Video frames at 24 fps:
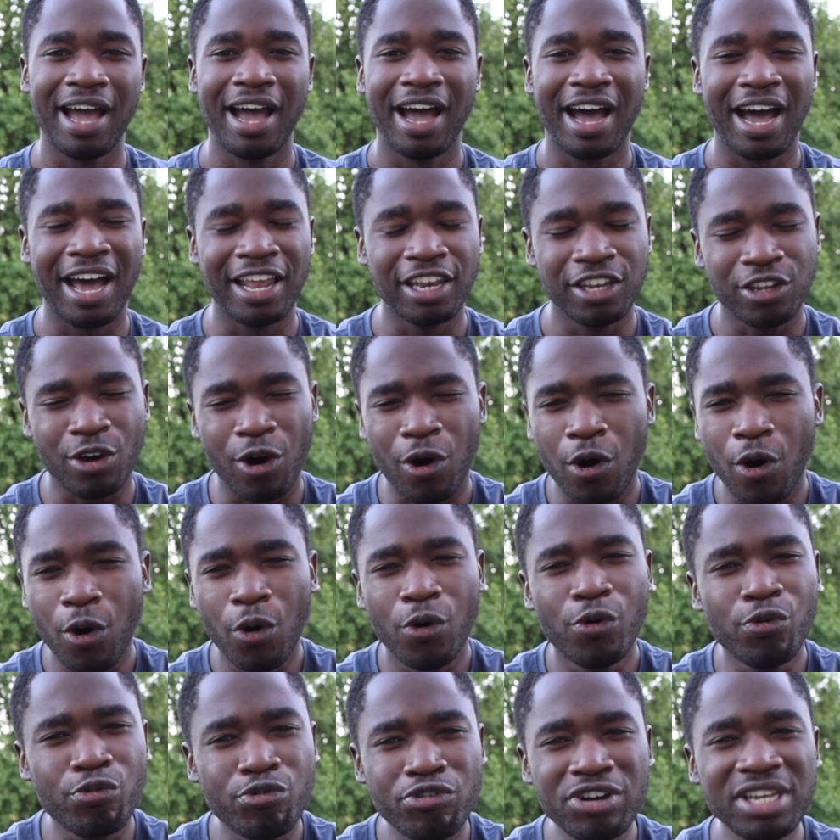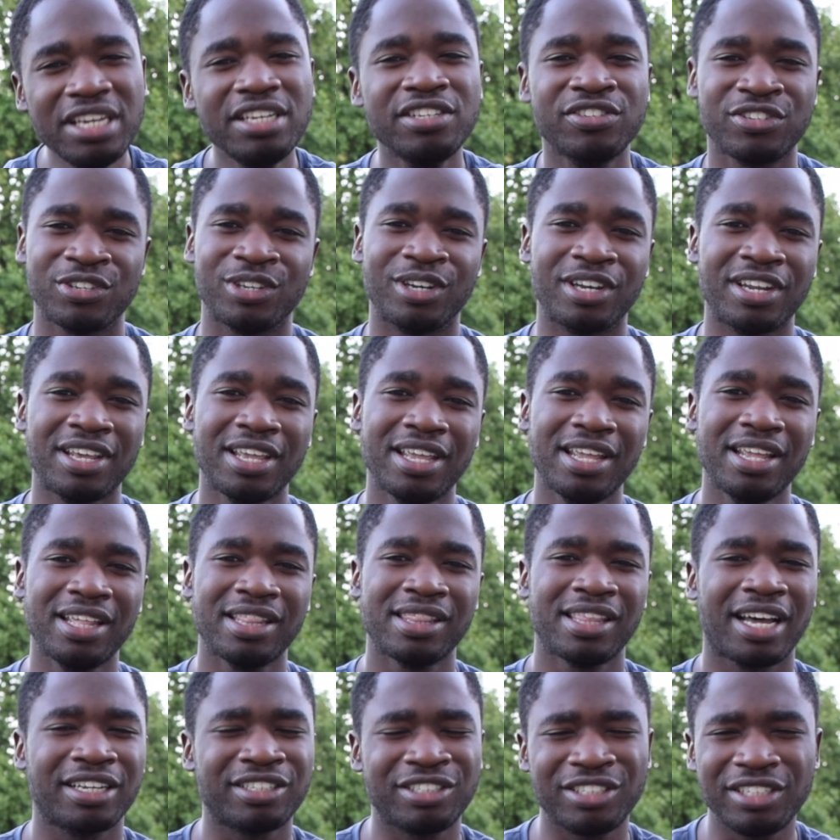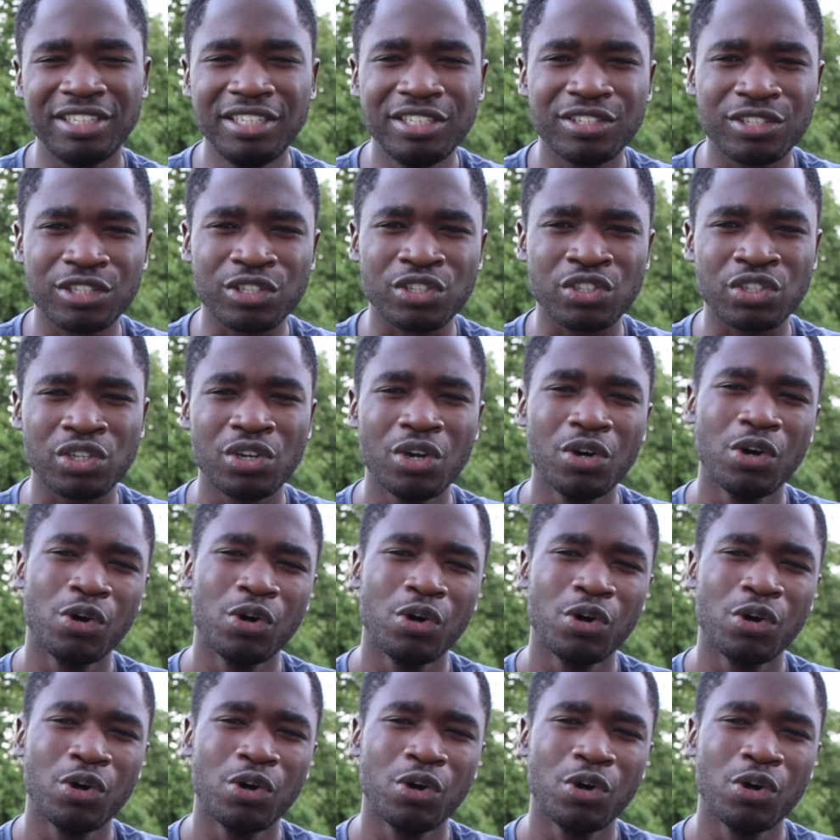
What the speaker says: and the whole reason that Jesus